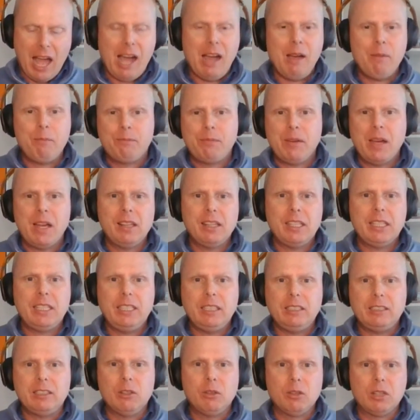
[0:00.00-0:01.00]
I'm
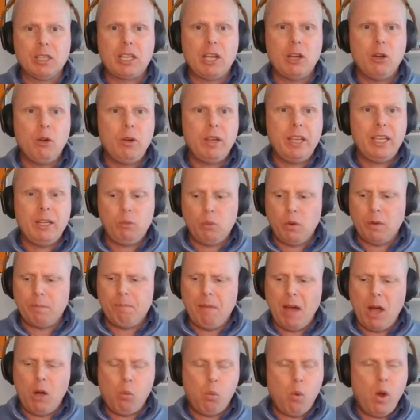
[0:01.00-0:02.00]
finally going to go in
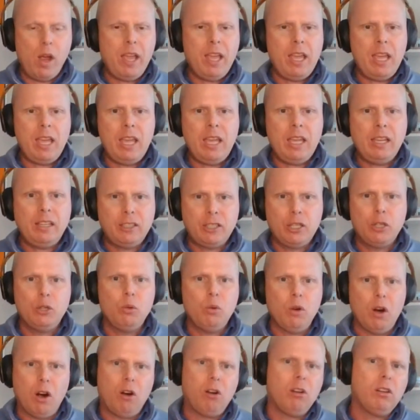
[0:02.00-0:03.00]
with my way
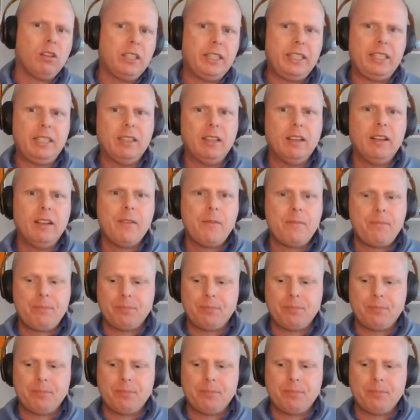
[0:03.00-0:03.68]
too early